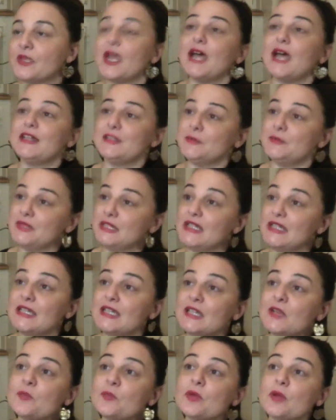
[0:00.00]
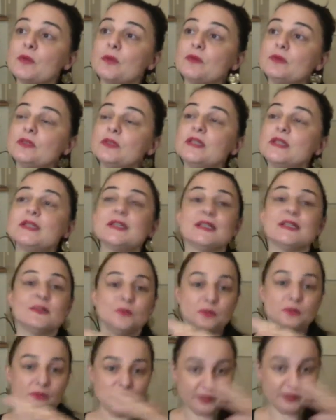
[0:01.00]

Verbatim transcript: at the beginning probably it will